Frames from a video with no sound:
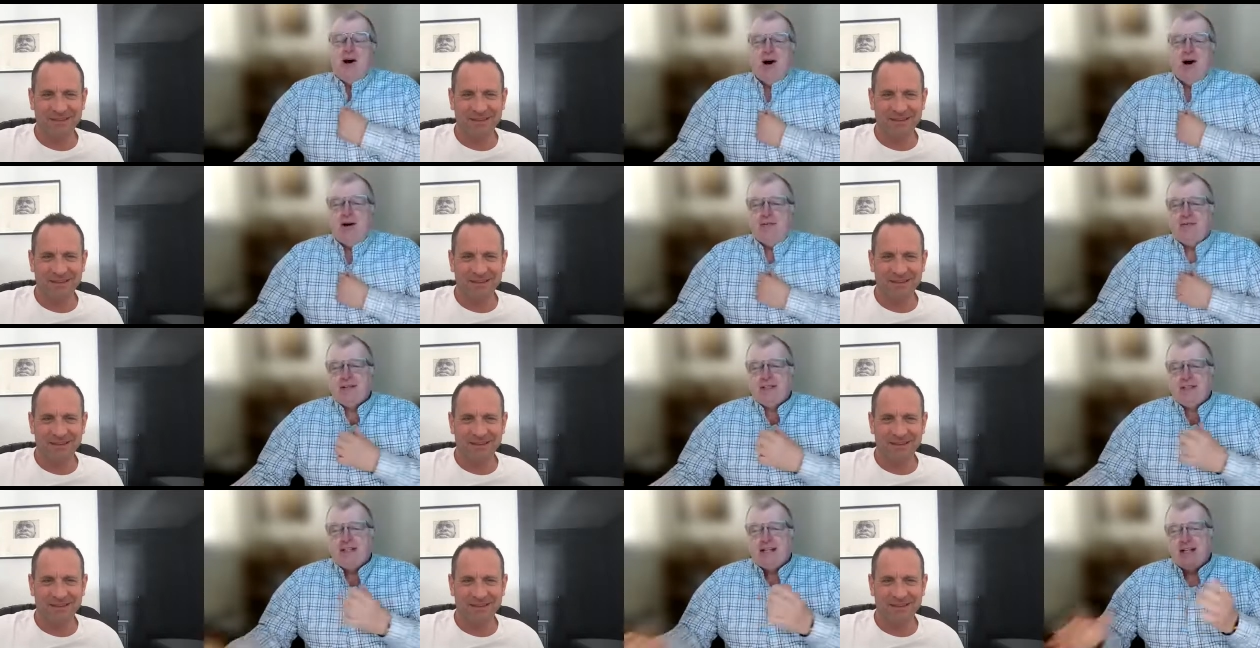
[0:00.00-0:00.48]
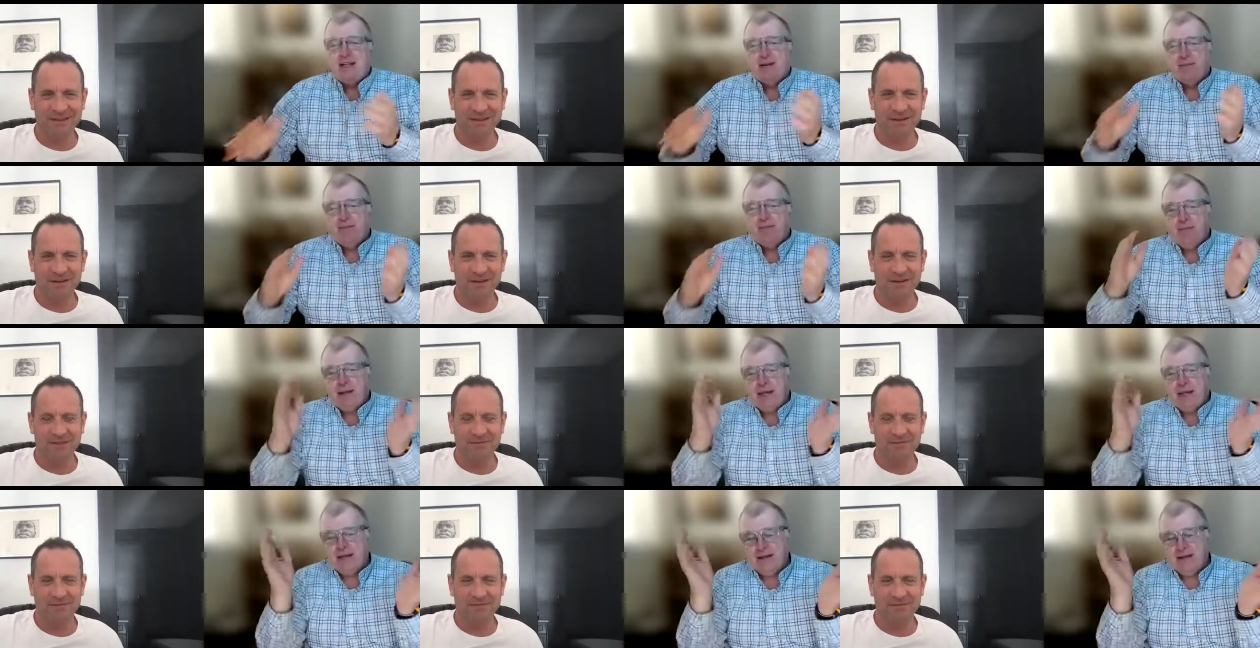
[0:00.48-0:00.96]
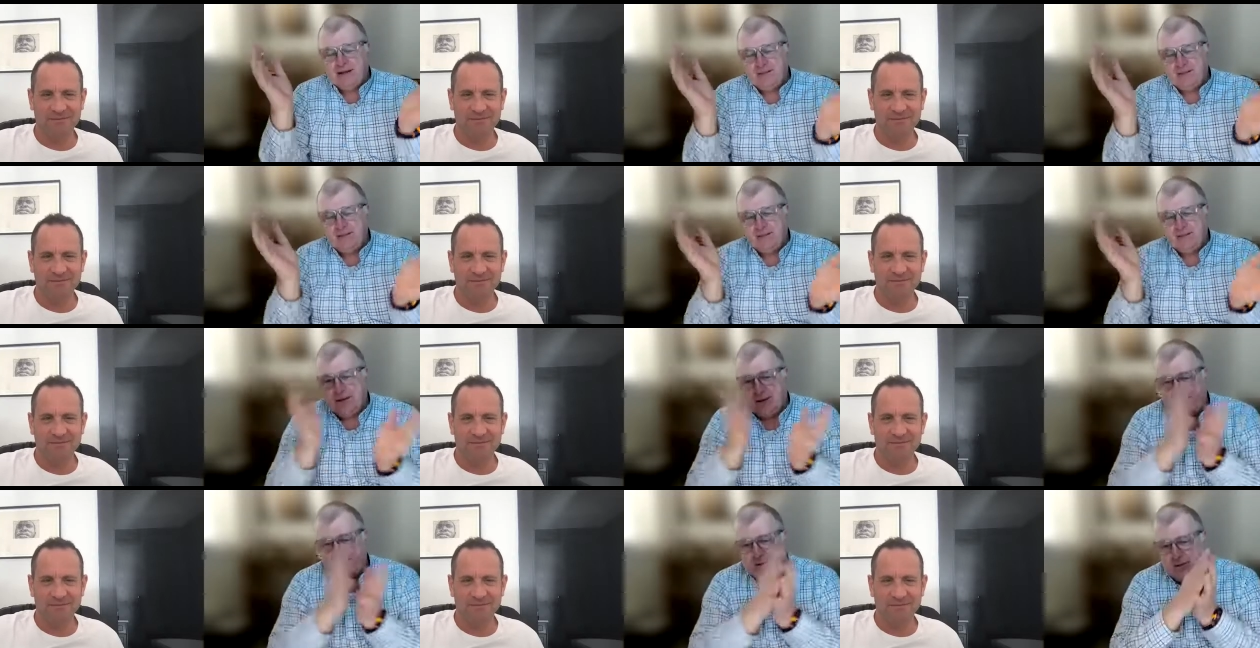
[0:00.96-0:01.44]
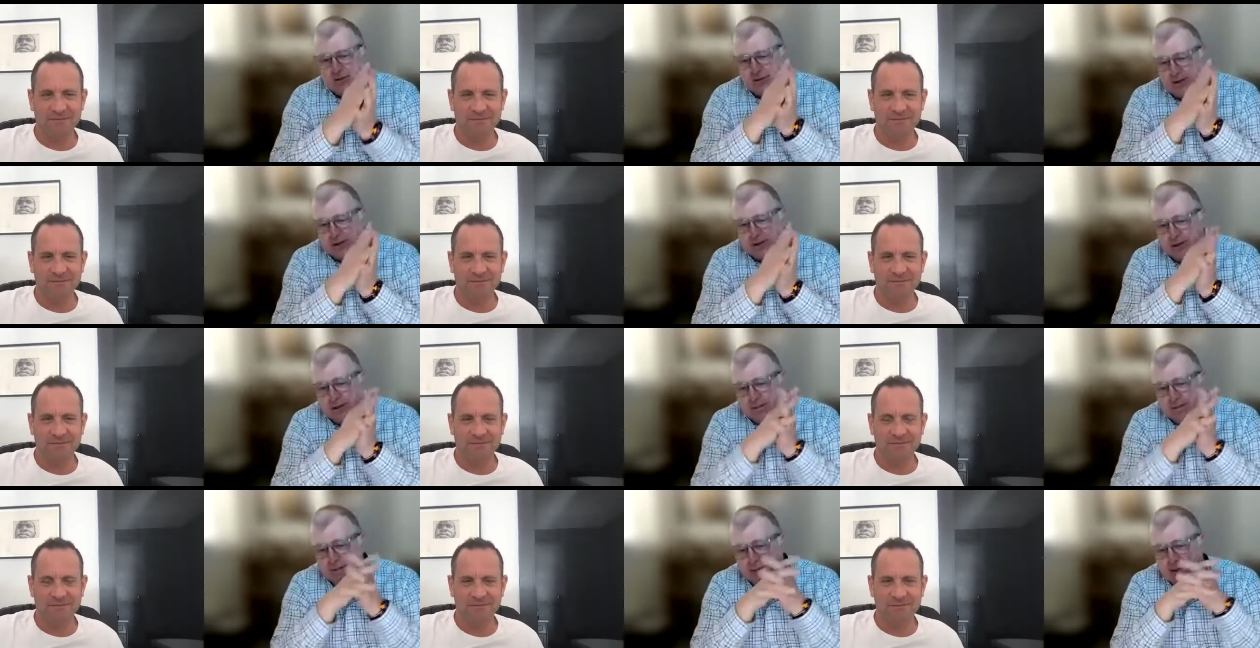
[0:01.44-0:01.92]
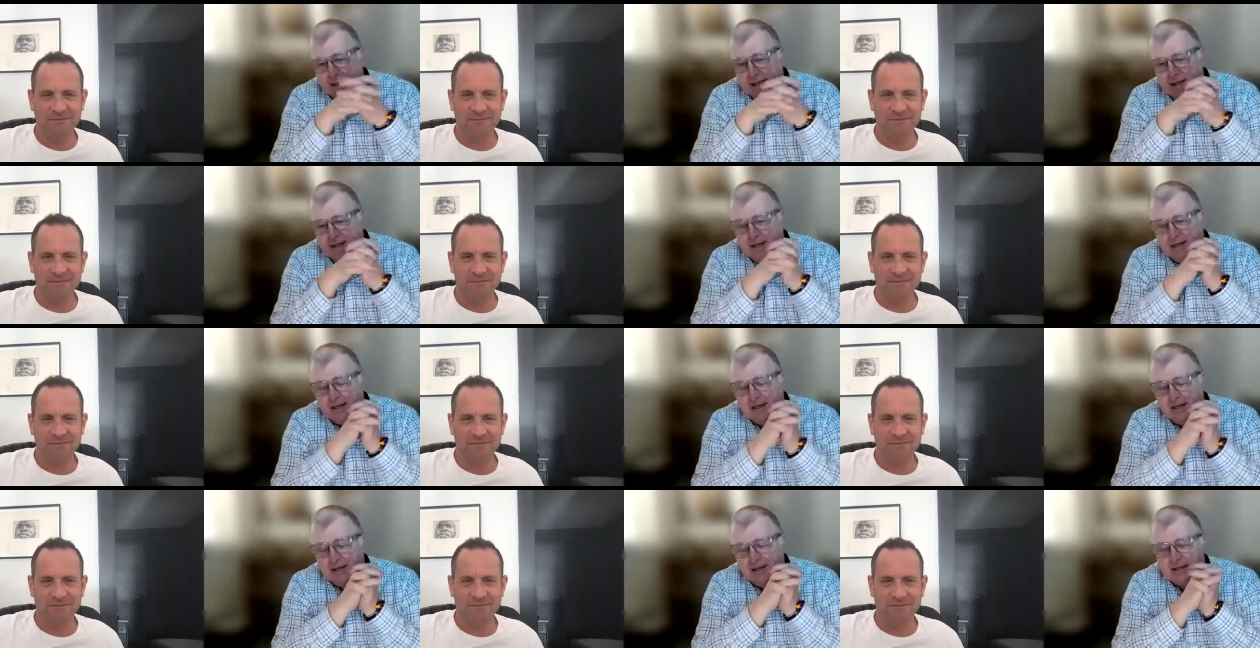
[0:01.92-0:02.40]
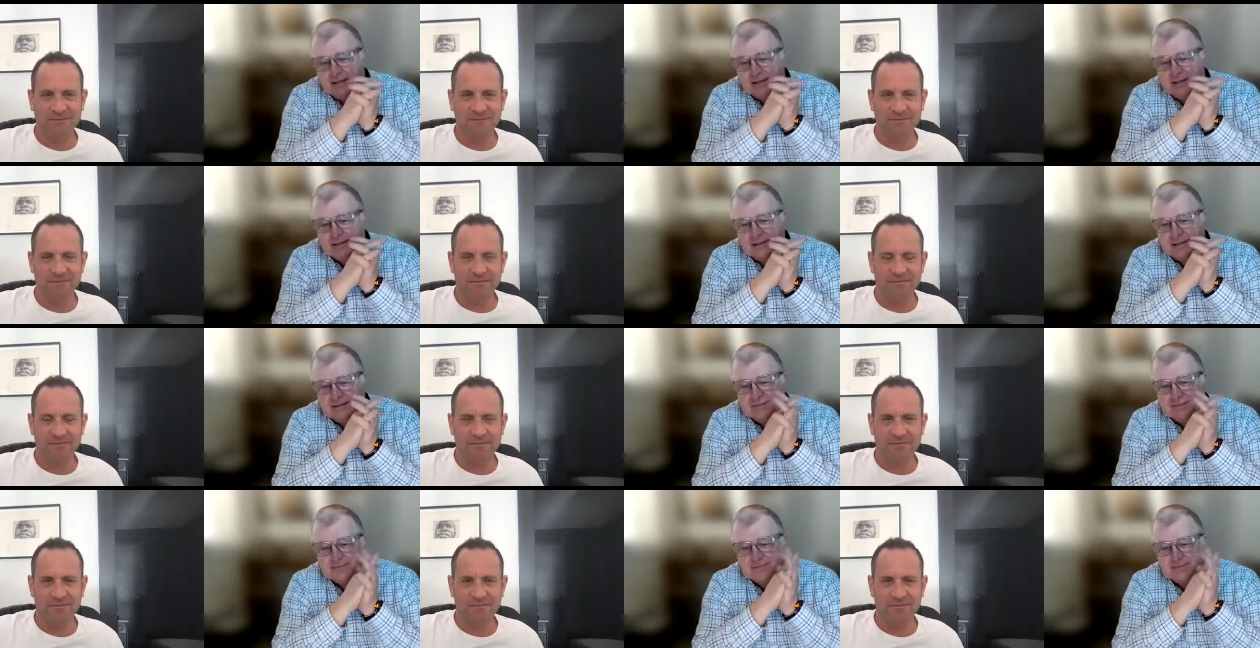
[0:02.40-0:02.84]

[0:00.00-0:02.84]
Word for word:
Speaker 1: Obviously, the yeah. big, the, the, the, the big uh,